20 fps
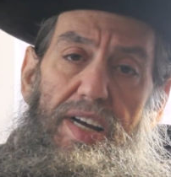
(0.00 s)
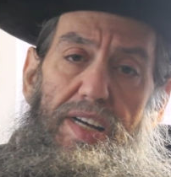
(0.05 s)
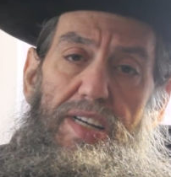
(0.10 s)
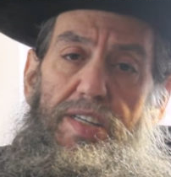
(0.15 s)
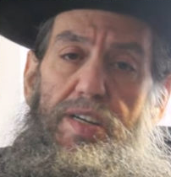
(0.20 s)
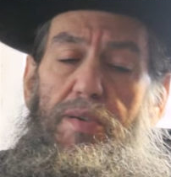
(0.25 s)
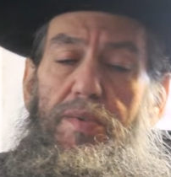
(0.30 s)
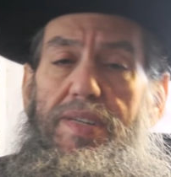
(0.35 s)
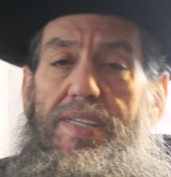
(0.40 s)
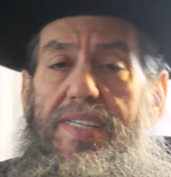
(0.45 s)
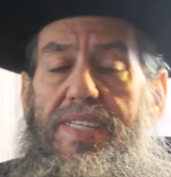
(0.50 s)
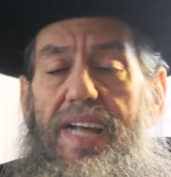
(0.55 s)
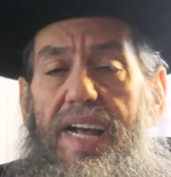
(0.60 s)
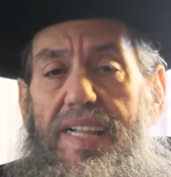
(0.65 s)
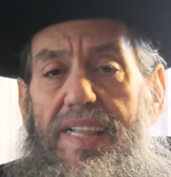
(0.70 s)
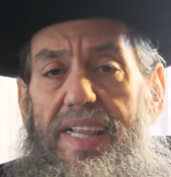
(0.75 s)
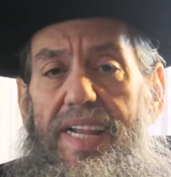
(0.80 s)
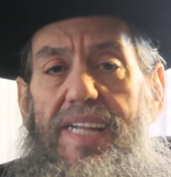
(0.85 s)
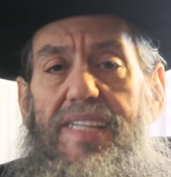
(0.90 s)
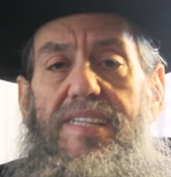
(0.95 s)
So
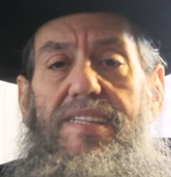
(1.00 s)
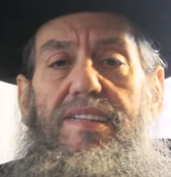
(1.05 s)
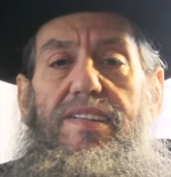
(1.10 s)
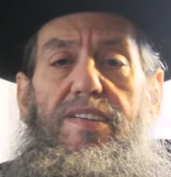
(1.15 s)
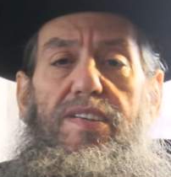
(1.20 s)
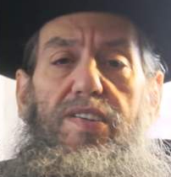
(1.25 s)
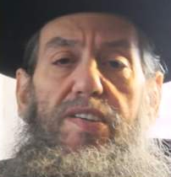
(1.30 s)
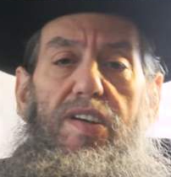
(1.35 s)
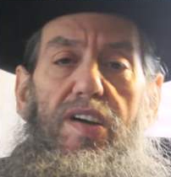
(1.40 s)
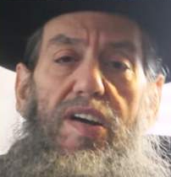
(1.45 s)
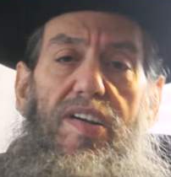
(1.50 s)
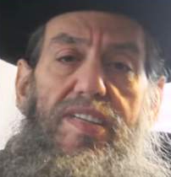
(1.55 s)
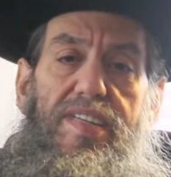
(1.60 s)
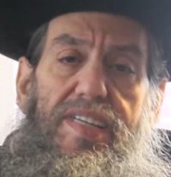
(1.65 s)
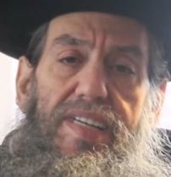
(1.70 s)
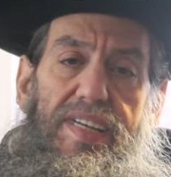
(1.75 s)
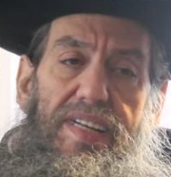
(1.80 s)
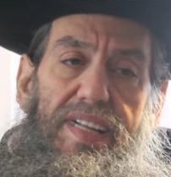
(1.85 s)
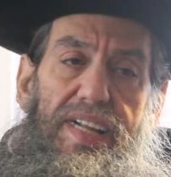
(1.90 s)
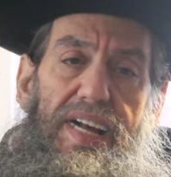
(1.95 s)
instead, let's discuss
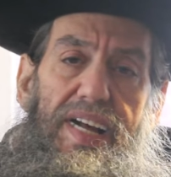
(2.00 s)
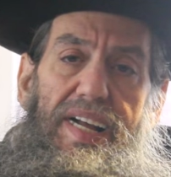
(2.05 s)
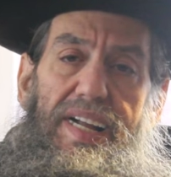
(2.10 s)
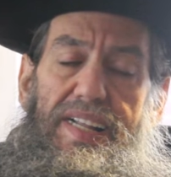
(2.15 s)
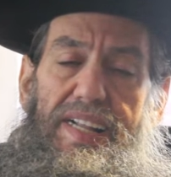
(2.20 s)
it.